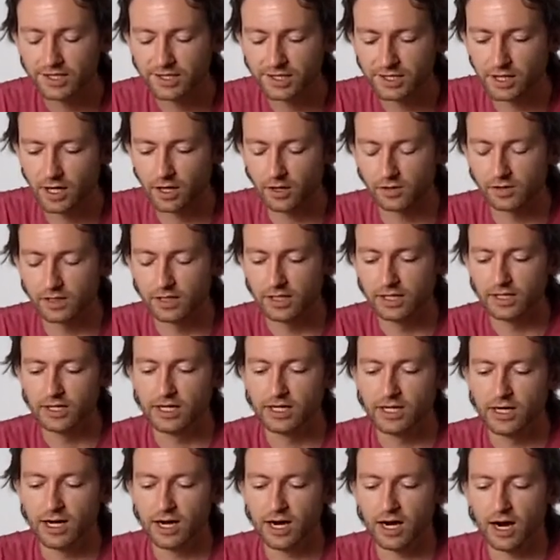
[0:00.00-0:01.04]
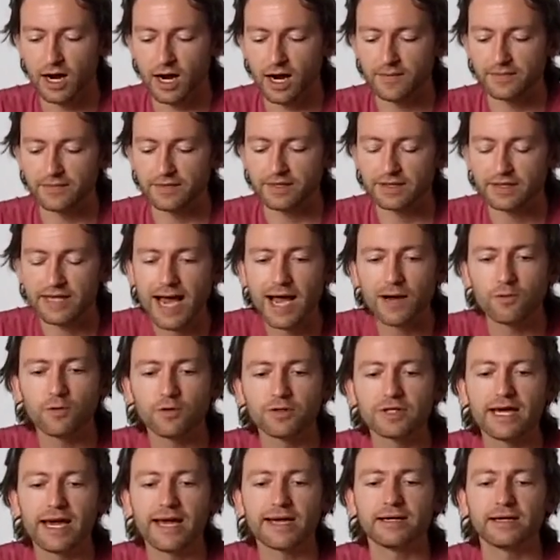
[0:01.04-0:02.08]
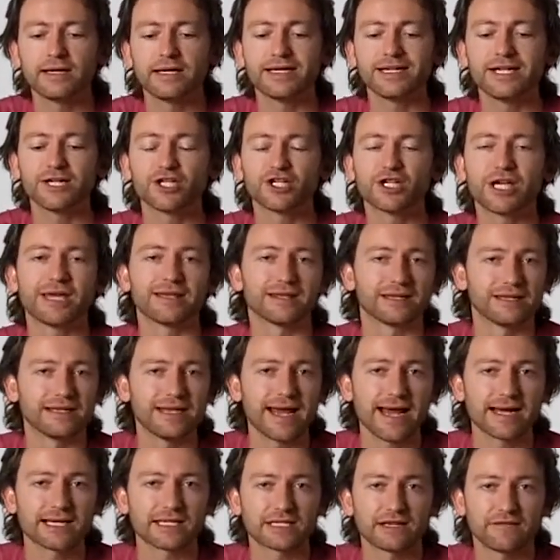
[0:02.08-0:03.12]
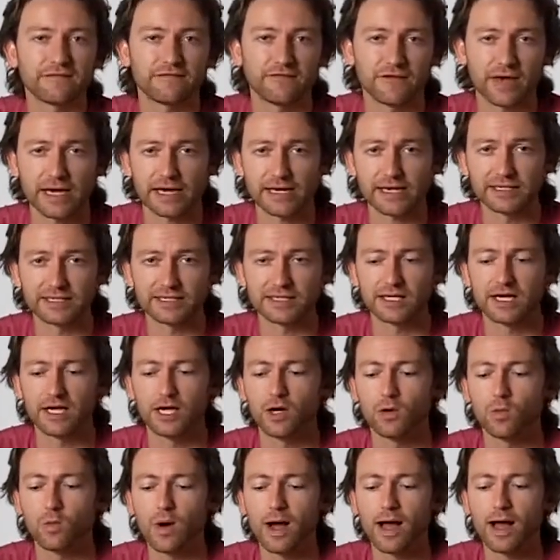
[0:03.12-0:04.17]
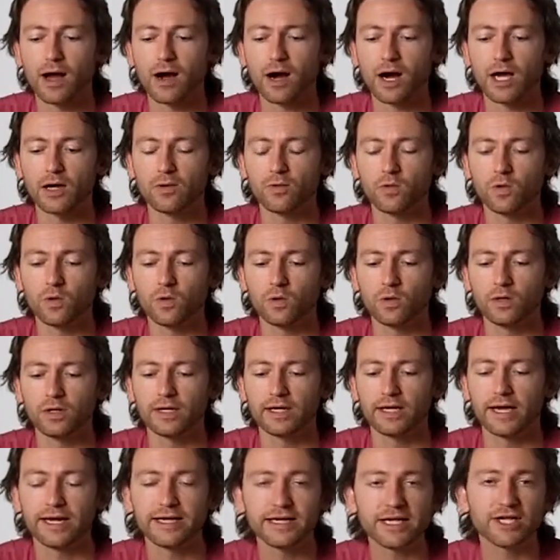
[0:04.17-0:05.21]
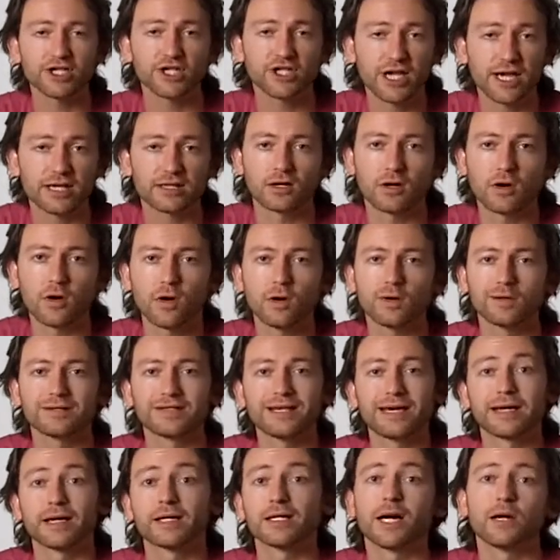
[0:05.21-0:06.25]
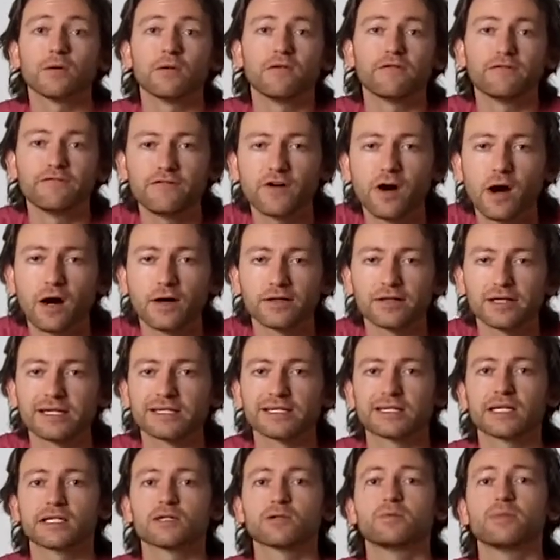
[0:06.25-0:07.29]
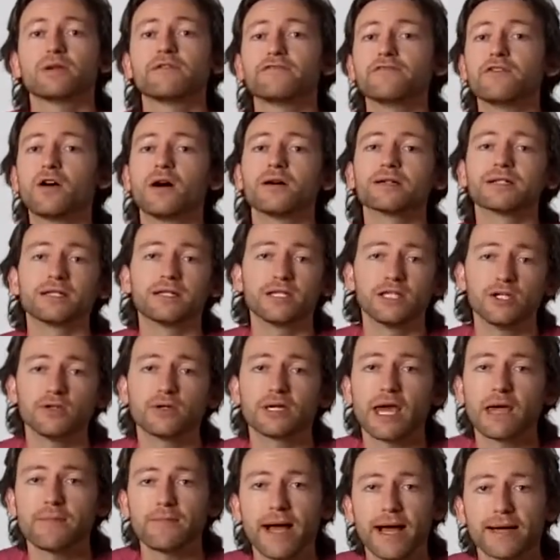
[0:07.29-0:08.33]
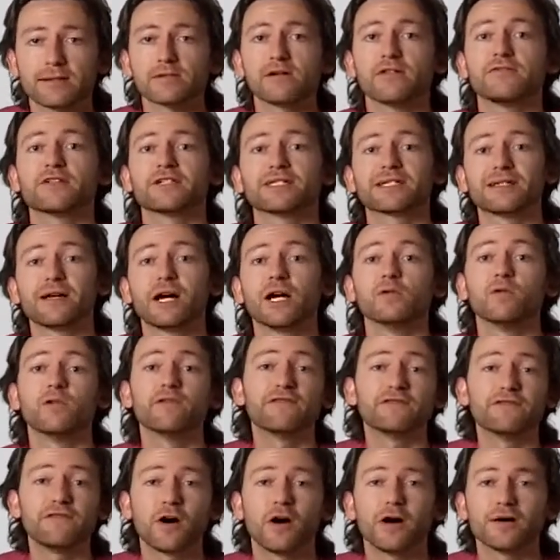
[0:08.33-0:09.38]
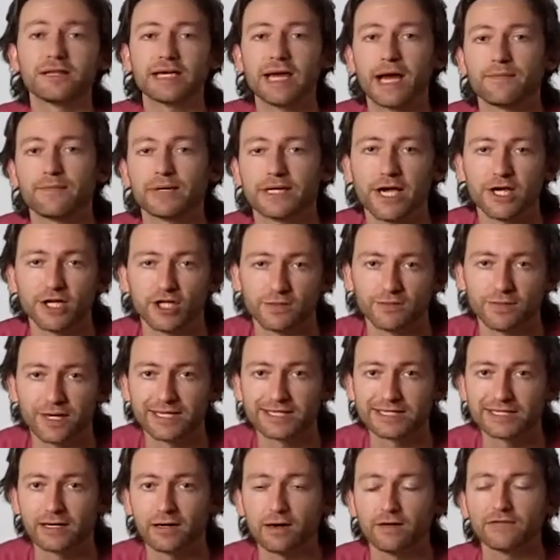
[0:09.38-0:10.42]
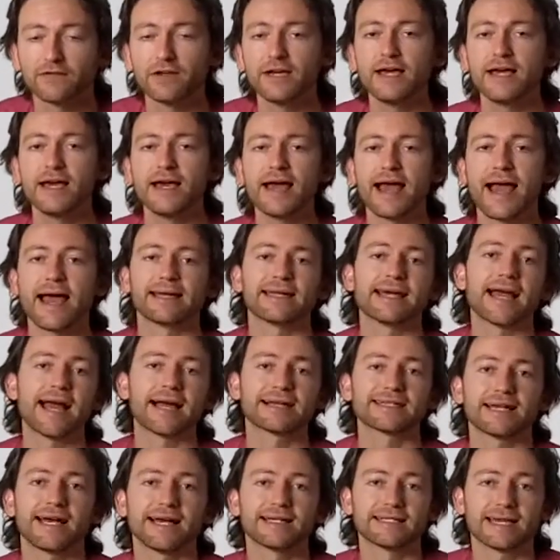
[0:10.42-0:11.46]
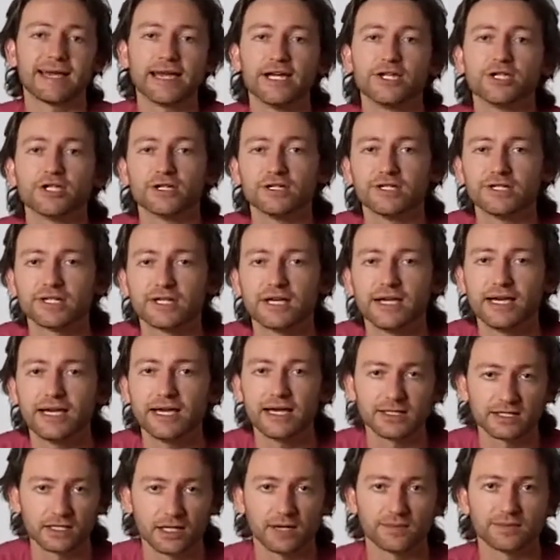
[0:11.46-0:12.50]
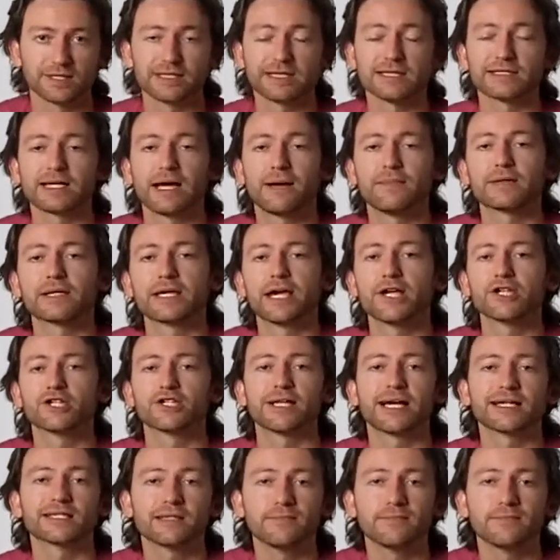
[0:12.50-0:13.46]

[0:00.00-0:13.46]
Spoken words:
So that will then initiate the next phase, where I will initiate the whole thing and I will file this. This will be filed in the UK Patent Office, and I will file the application myself and act as agent in terms of this application.